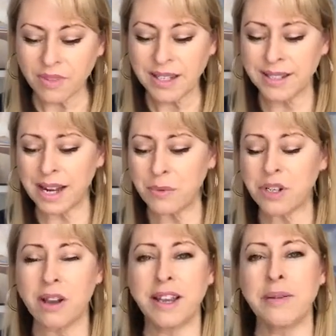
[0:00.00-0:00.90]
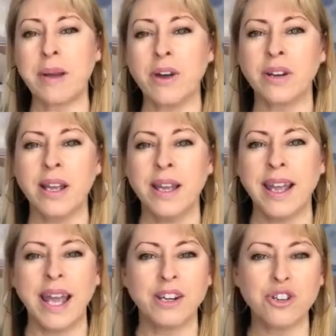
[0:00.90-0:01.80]
today we're talking about
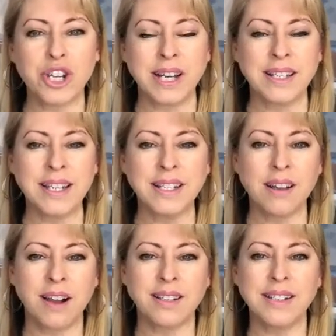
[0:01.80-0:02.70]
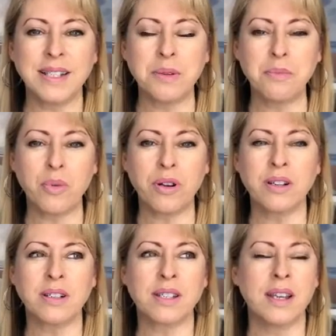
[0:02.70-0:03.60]
energetic detox, and it's
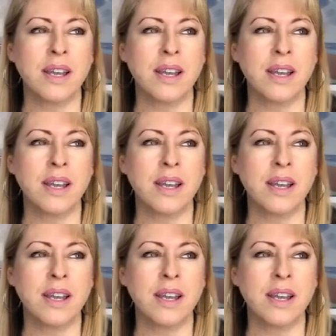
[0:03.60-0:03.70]
important